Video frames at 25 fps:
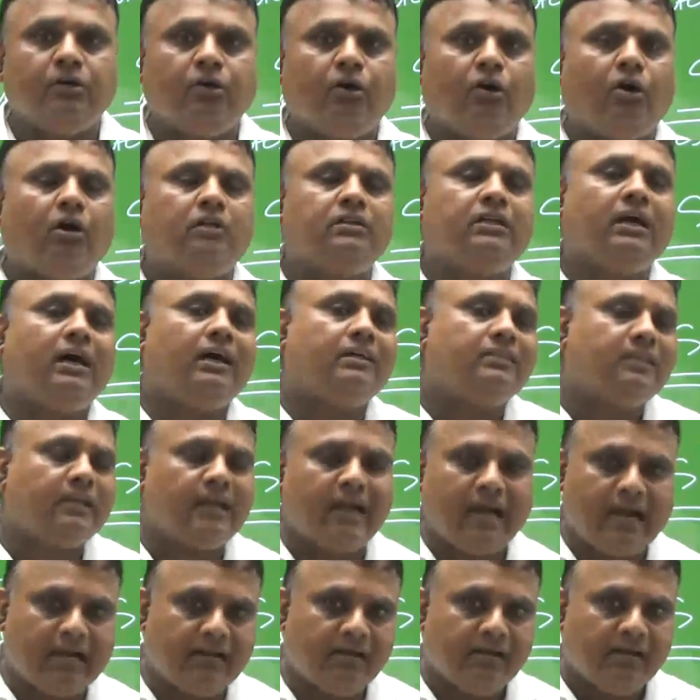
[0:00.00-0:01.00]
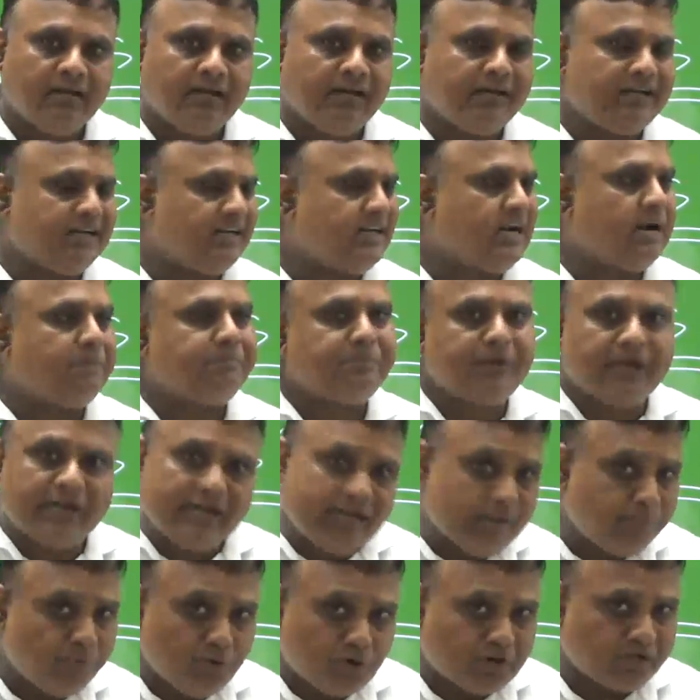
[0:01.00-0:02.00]
On the other hand, it adapted
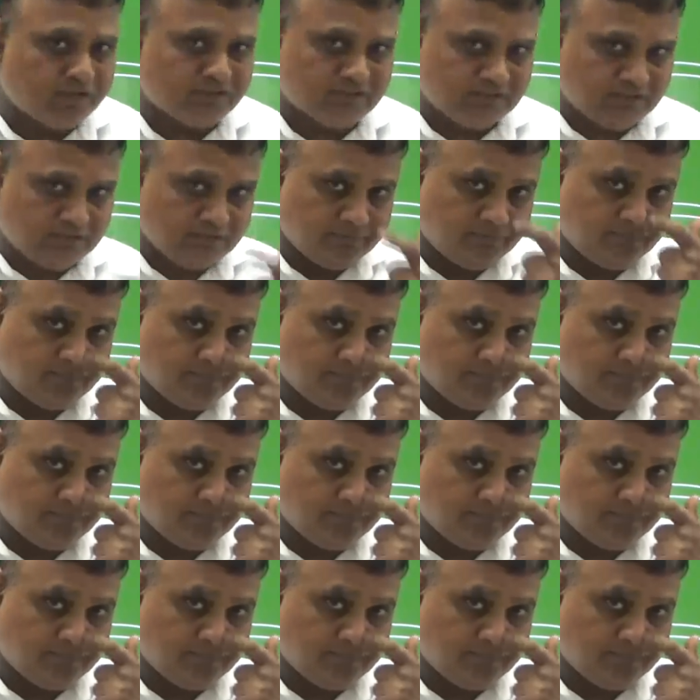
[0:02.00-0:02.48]
democracy.